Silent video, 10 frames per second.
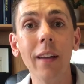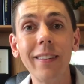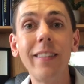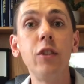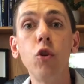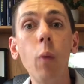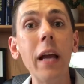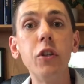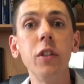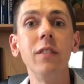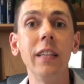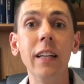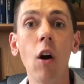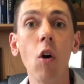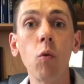situations
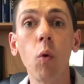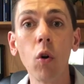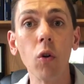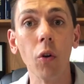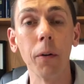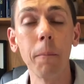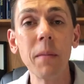in our world,